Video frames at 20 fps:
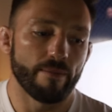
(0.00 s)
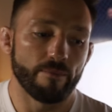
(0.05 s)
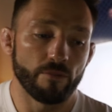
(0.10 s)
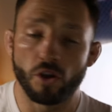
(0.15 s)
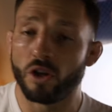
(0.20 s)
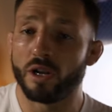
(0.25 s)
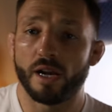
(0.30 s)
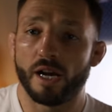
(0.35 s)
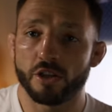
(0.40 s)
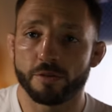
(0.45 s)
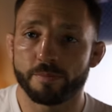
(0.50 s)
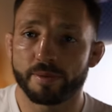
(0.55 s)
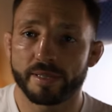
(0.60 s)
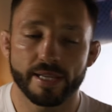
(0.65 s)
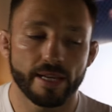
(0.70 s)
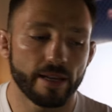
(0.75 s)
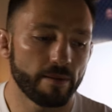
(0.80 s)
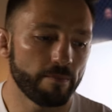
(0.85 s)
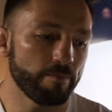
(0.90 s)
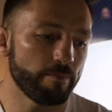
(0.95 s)
not
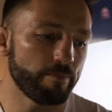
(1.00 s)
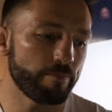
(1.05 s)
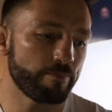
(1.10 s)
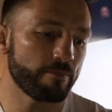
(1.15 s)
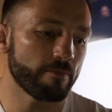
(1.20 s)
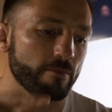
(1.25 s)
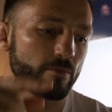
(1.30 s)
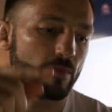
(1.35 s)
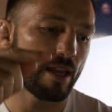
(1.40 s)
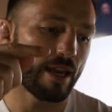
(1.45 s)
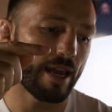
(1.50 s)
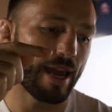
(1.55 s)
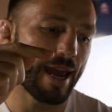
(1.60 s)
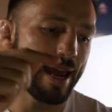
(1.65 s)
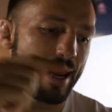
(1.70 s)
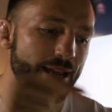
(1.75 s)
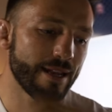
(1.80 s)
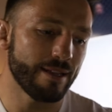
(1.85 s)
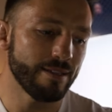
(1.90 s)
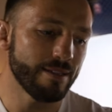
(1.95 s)
100%,
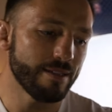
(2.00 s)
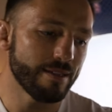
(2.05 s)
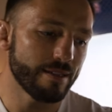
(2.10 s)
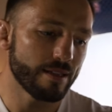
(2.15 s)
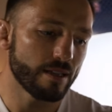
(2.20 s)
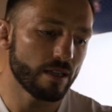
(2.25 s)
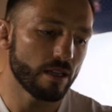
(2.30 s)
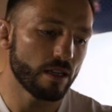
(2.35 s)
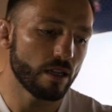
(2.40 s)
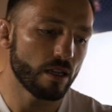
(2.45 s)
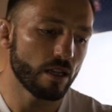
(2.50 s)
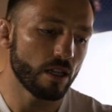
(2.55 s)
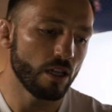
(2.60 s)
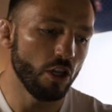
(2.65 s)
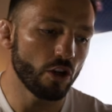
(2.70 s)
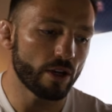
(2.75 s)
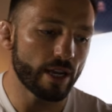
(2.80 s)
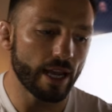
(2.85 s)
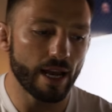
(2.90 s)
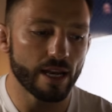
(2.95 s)
and
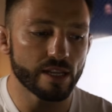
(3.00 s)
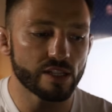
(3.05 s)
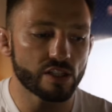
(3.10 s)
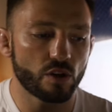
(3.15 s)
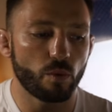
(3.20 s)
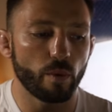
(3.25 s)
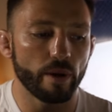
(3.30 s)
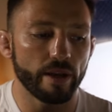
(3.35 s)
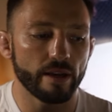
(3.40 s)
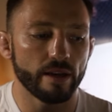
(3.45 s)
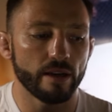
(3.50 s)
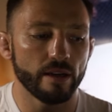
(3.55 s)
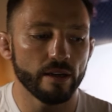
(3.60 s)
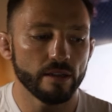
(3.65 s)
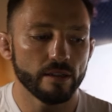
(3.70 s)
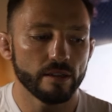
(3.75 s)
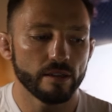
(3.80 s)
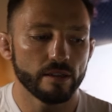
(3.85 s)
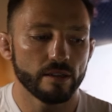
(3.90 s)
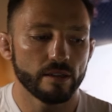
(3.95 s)
look at how
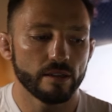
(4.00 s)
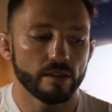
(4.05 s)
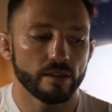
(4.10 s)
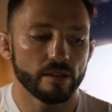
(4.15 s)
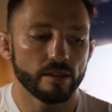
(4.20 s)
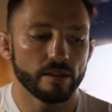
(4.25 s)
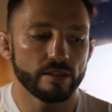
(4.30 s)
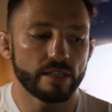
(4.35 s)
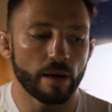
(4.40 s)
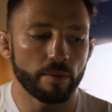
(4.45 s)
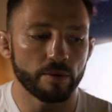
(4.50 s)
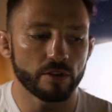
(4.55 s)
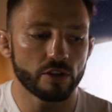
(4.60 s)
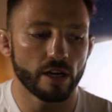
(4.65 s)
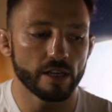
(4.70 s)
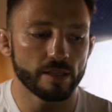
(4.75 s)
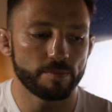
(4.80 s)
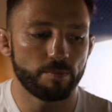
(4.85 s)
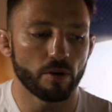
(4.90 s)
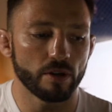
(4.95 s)
square
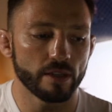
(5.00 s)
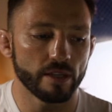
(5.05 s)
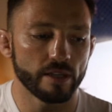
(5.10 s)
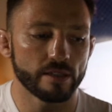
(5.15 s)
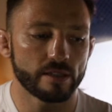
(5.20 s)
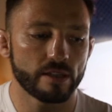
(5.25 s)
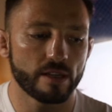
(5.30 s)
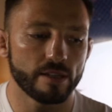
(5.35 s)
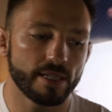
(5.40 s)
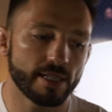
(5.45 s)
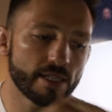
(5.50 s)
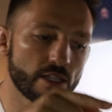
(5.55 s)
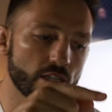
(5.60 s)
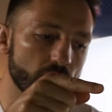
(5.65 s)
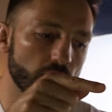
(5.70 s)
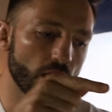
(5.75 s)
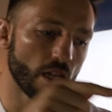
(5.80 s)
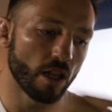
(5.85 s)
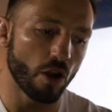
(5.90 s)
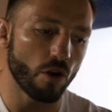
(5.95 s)
Tanwachai's body is, because he's
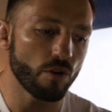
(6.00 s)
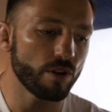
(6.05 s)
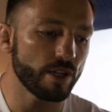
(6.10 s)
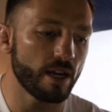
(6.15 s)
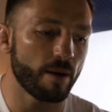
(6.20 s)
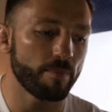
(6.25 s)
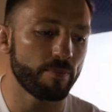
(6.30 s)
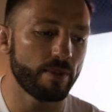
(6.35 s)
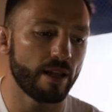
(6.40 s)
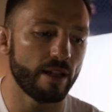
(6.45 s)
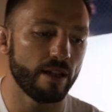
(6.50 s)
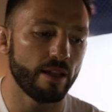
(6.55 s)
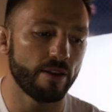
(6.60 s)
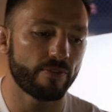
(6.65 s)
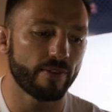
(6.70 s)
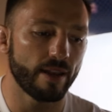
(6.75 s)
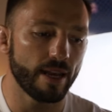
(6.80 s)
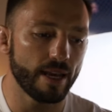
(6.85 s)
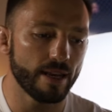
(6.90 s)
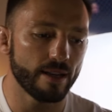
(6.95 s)
just loading up that
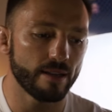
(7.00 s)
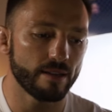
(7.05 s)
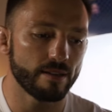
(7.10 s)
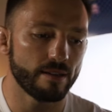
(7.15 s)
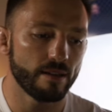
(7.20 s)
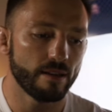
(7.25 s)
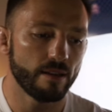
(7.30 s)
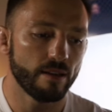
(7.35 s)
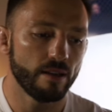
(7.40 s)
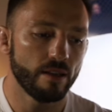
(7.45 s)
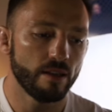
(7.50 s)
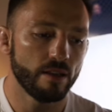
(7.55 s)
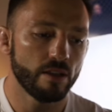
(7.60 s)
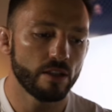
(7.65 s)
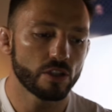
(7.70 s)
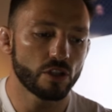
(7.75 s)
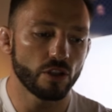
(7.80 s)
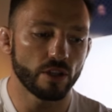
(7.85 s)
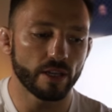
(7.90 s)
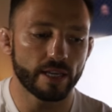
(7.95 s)
left hand.
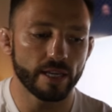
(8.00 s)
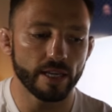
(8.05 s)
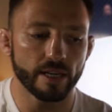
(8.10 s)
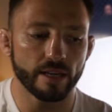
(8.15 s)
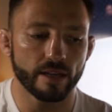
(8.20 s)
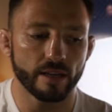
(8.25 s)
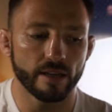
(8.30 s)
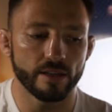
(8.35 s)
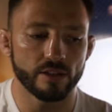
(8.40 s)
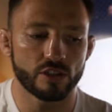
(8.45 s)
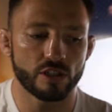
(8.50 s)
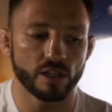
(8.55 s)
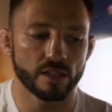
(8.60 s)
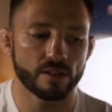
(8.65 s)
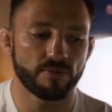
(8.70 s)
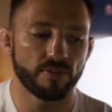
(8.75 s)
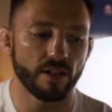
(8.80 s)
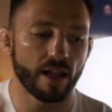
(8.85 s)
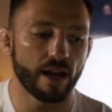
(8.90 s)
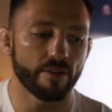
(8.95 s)
So the kick is
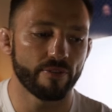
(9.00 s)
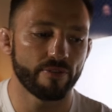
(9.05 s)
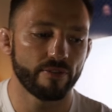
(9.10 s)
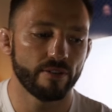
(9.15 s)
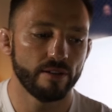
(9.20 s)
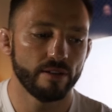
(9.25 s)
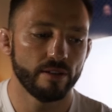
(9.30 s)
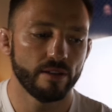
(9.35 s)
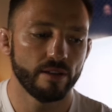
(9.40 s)
just fluff.